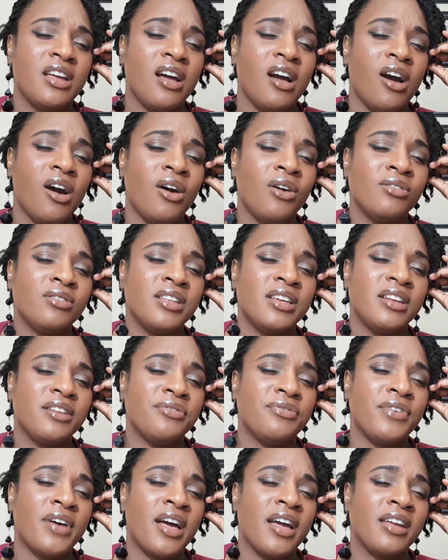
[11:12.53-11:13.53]
only to
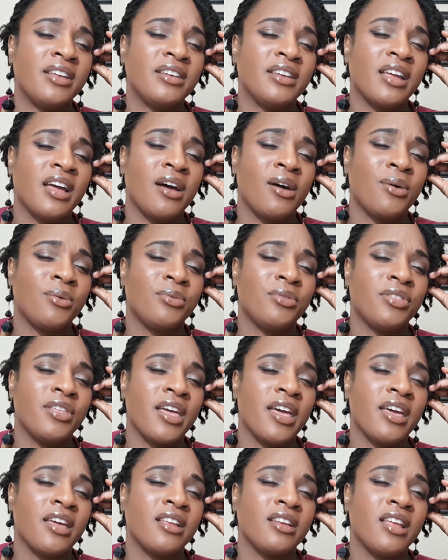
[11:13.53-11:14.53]
find out
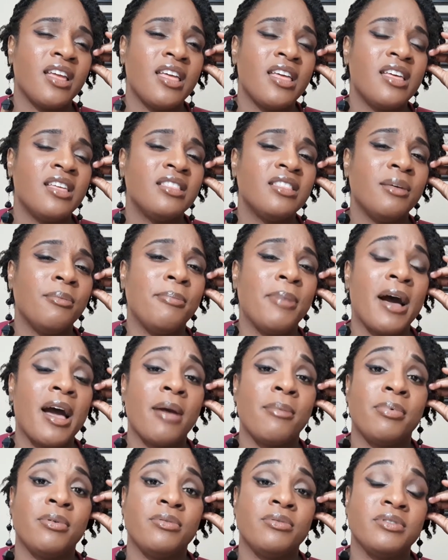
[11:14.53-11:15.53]
that the
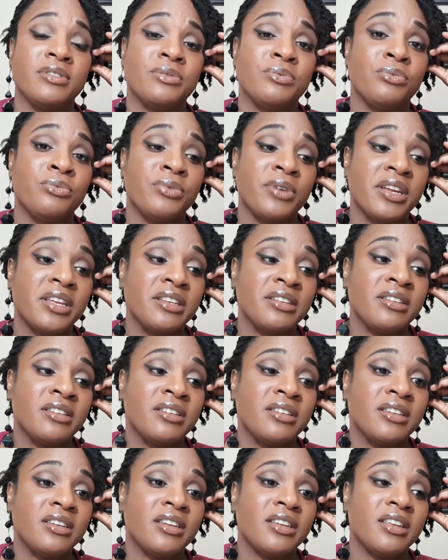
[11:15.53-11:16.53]
Bible was
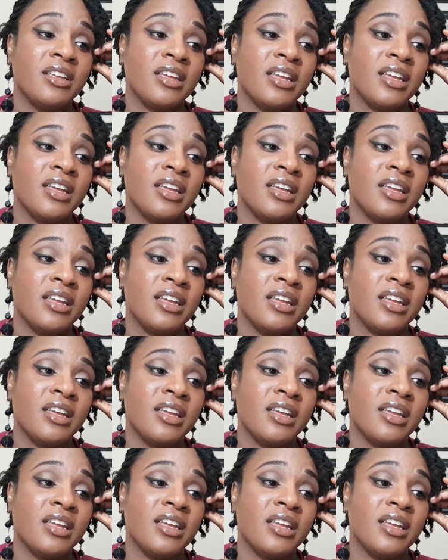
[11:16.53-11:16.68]
written